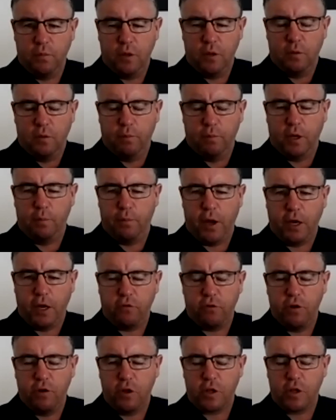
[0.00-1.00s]
big
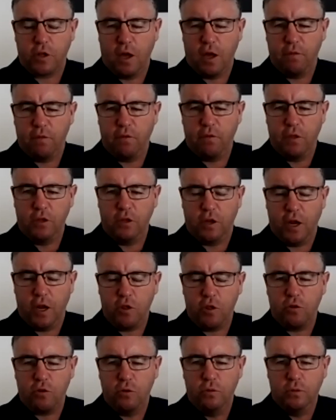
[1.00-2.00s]
patronage coming from the
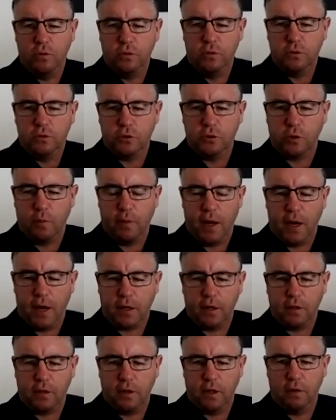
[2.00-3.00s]
international sort of
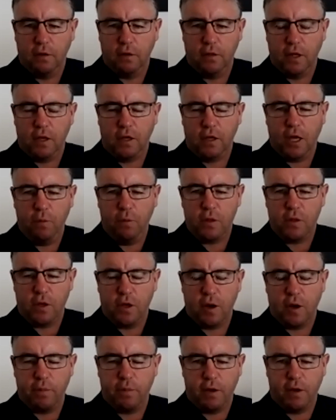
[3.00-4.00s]
market, then Kiwis are
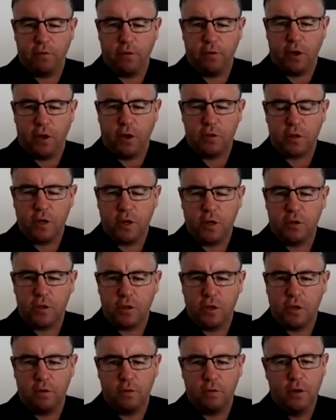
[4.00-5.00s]
going to pay for those
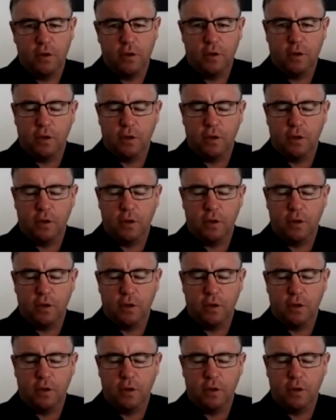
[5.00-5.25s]
seats, and